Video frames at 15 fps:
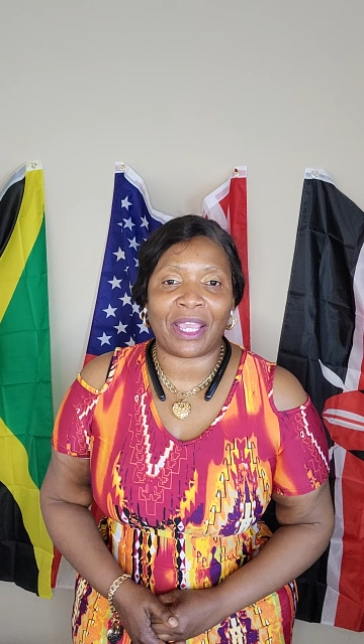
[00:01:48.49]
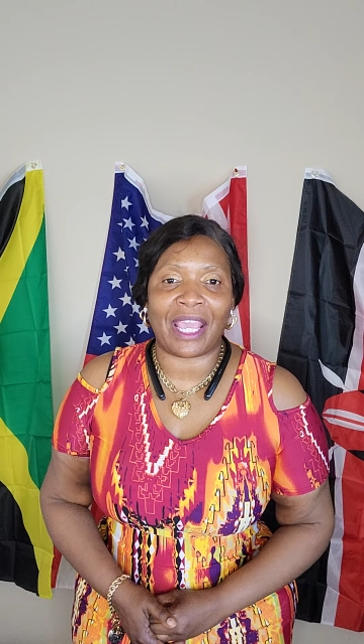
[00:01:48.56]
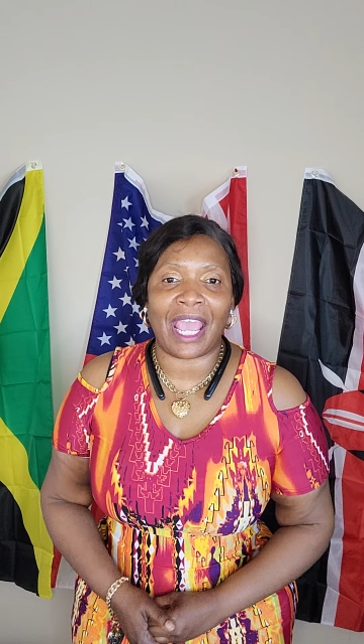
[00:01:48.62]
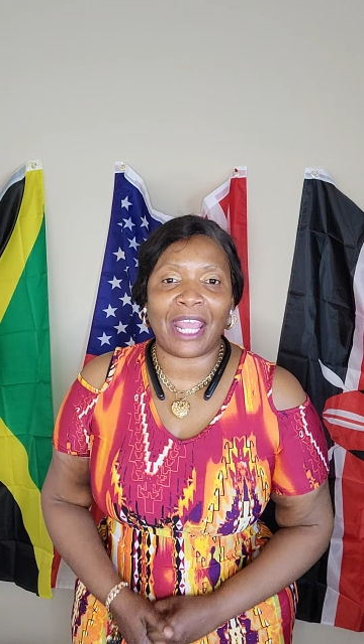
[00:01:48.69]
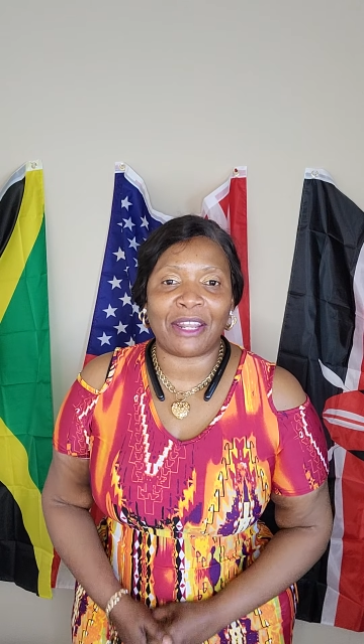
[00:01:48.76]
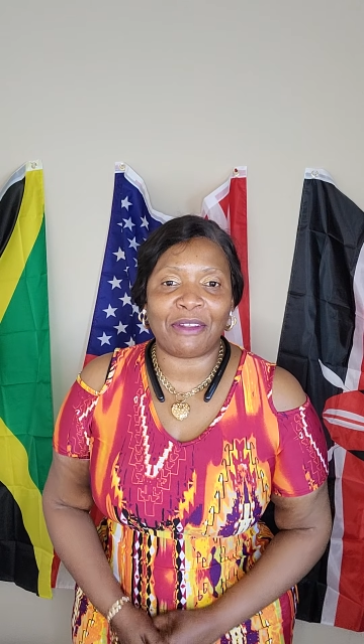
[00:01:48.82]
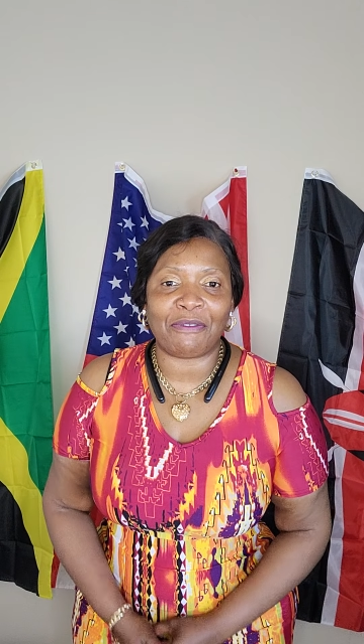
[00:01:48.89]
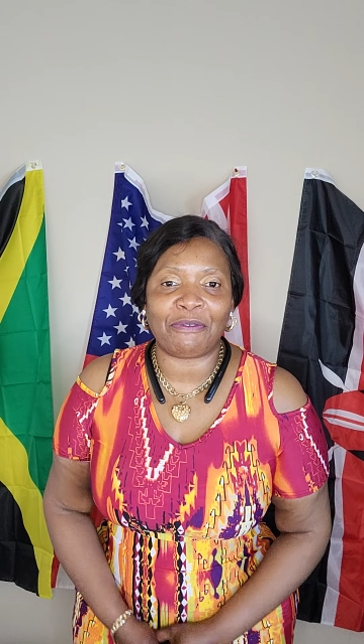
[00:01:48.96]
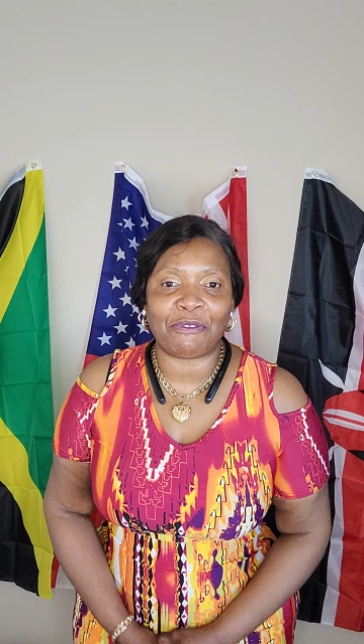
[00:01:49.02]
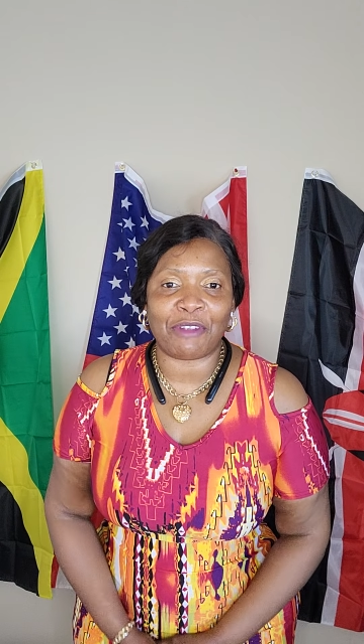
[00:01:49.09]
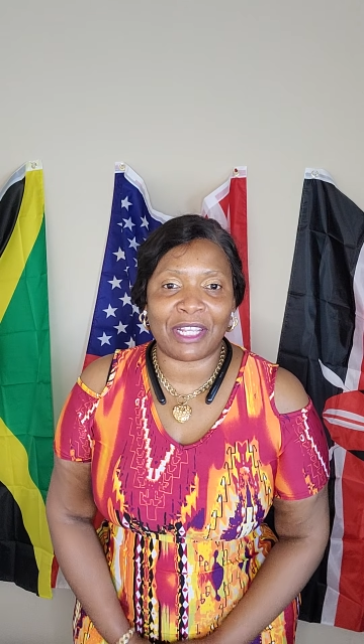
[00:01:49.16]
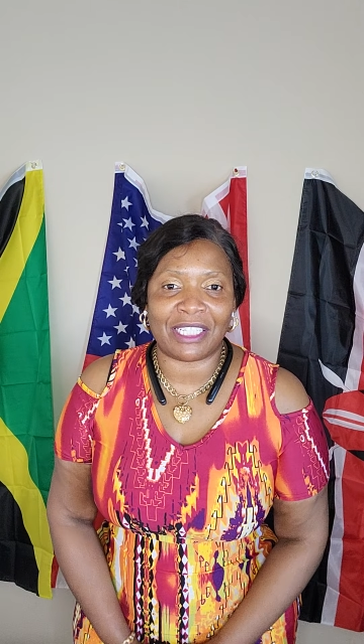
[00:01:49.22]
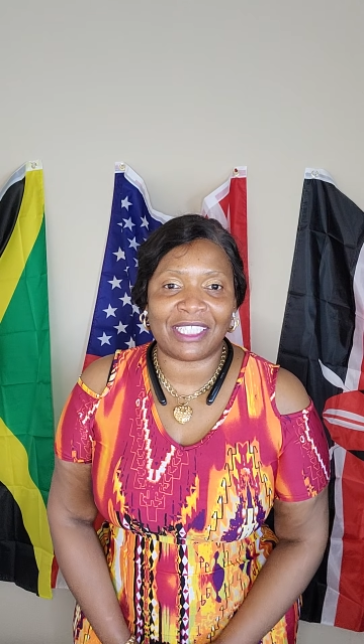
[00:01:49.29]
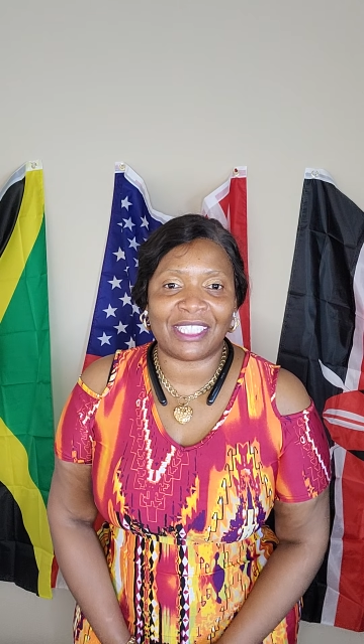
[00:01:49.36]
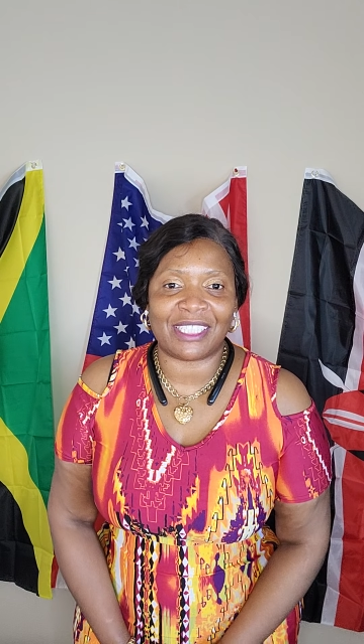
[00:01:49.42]
get the
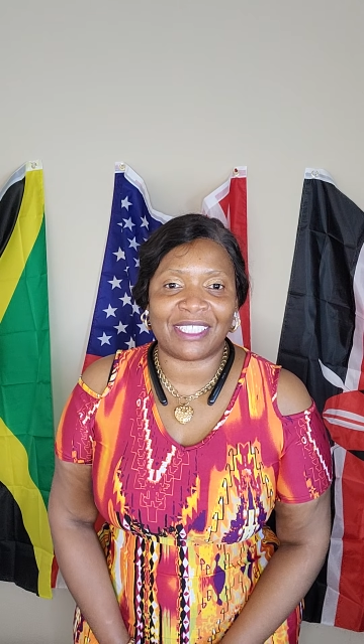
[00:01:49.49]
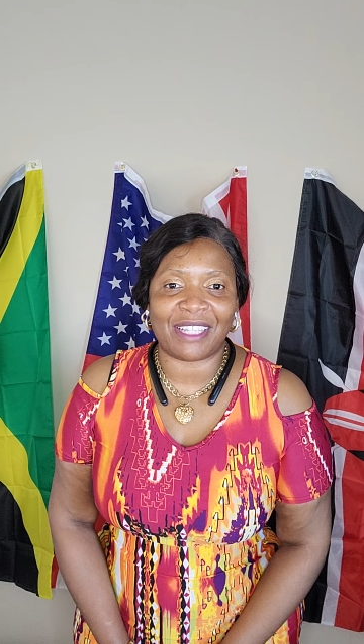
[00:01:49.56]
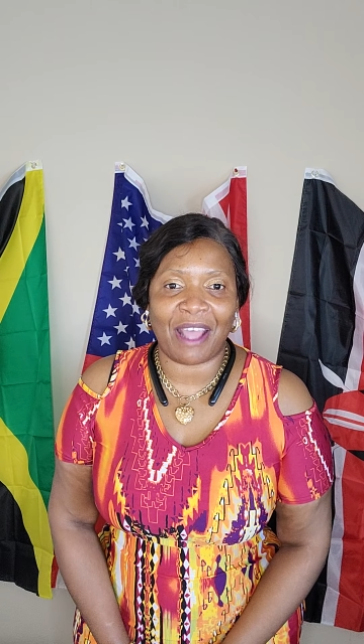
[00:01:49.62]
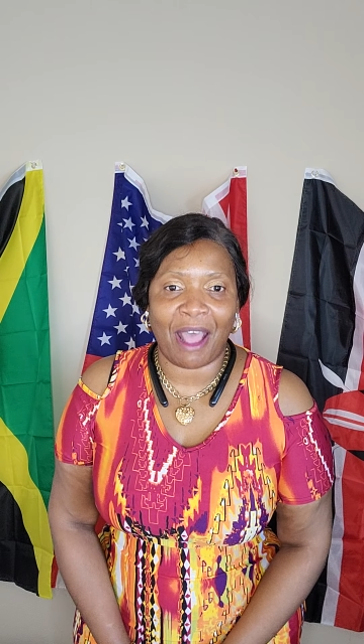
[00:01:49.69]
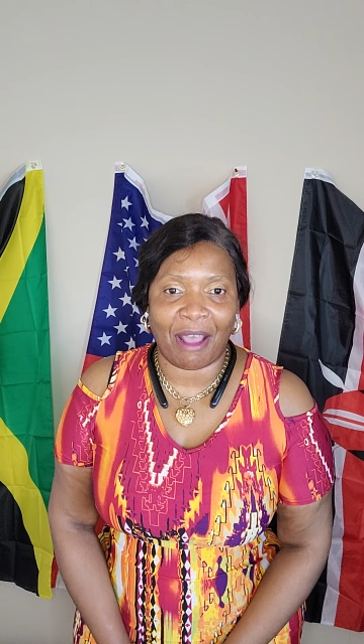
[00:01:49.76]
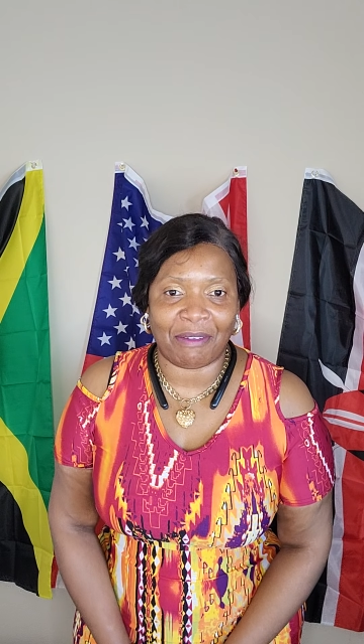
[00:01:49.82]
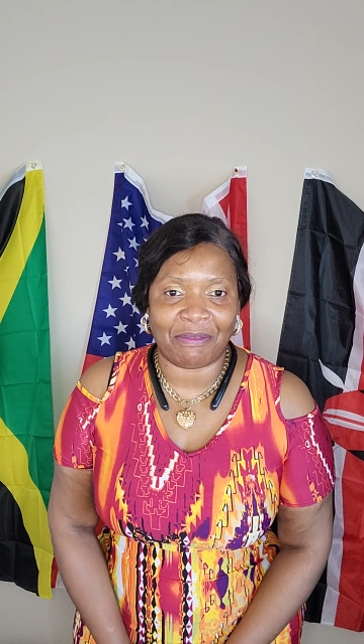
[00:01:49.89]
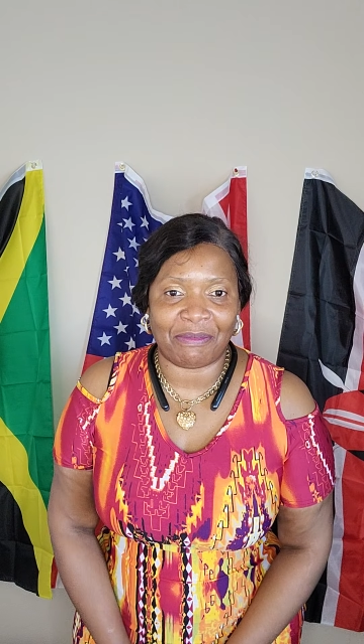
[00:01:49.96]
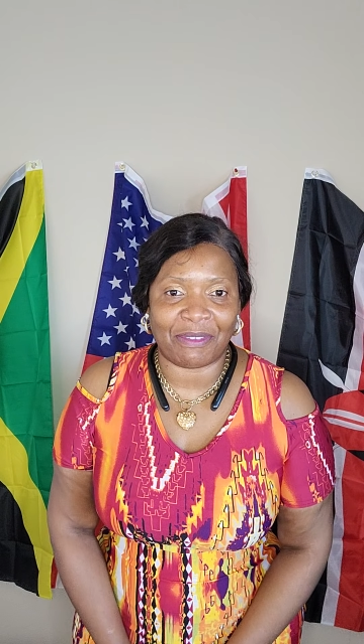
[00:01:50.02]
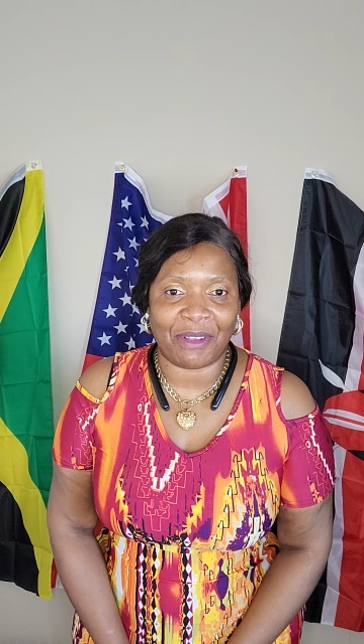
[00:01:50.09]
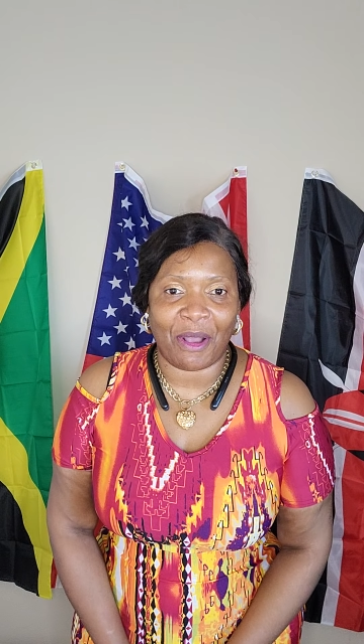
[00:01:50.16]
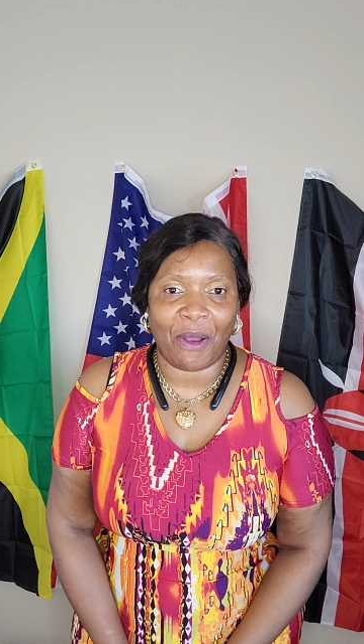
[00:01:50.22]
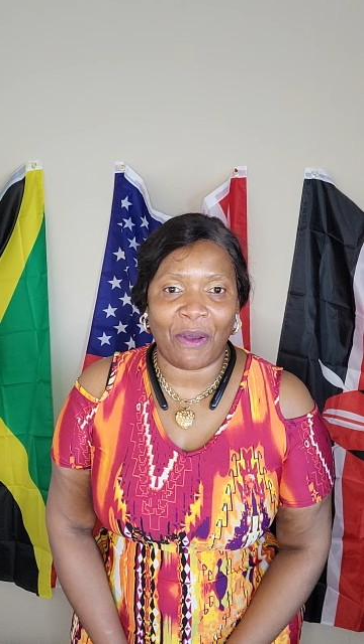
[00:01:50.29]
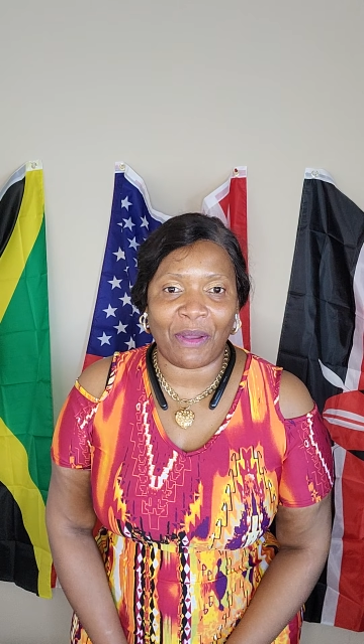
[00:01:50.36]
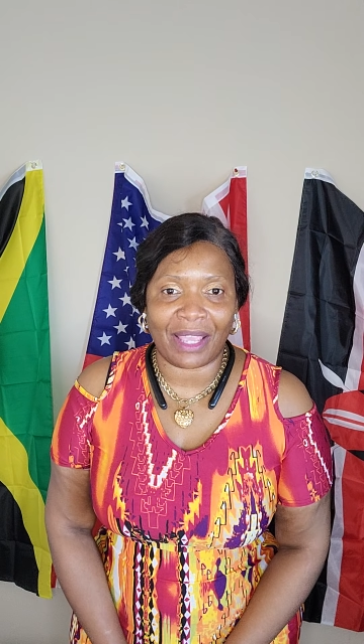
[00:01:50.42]
free stuff,
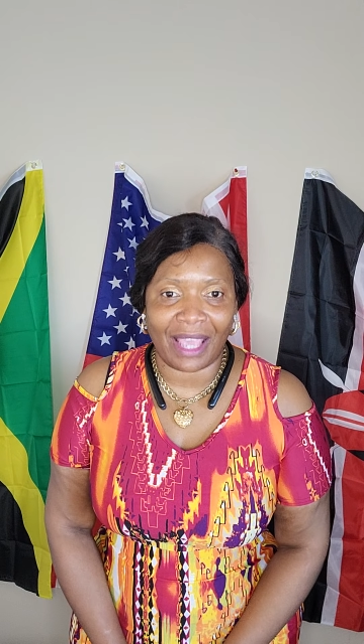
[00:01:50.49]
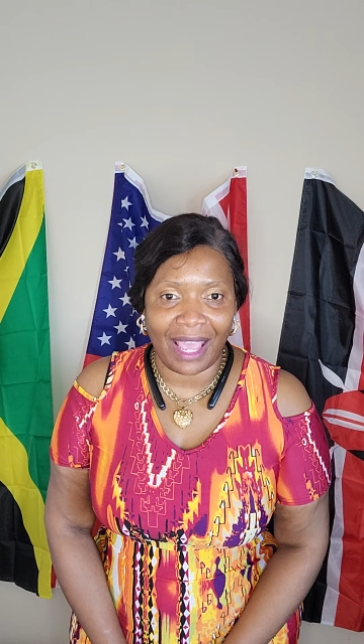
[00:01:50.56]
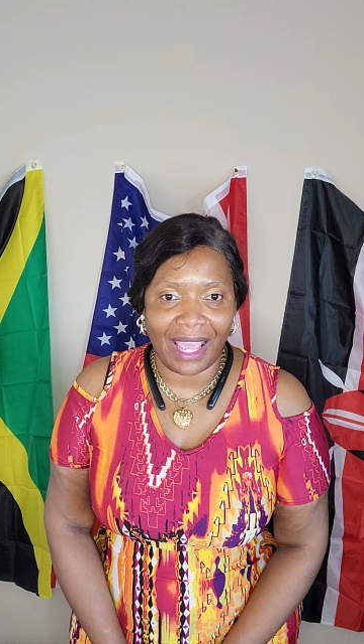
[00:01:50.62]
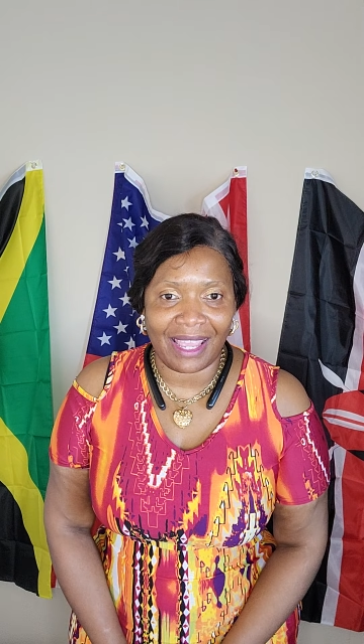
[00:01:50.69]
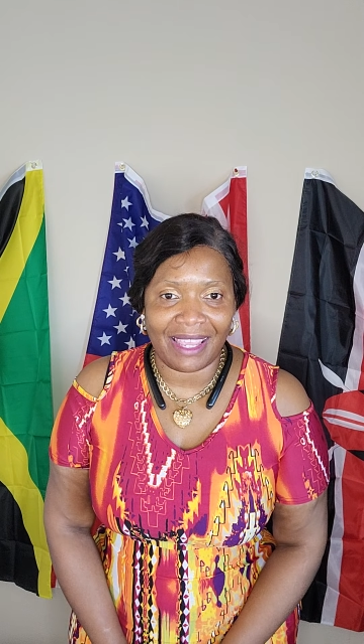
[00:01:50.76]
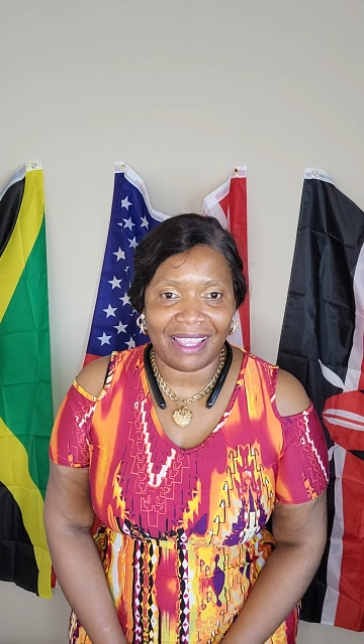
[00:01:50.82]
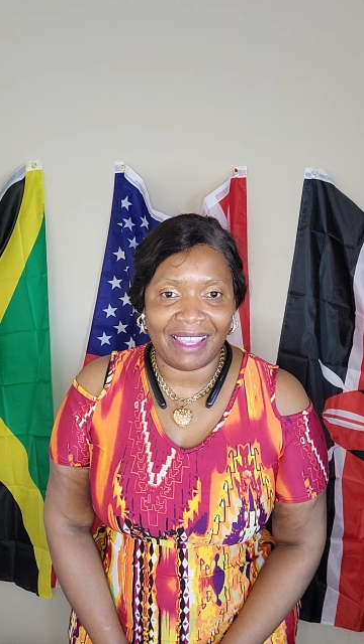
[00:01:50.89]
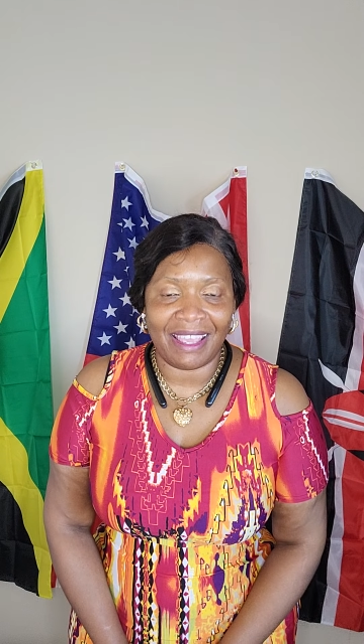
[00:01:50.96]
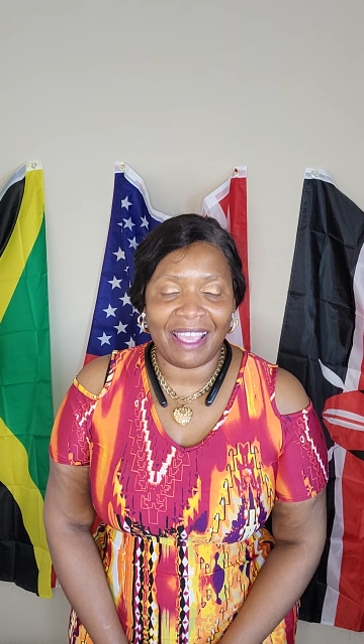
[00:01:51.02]
okay?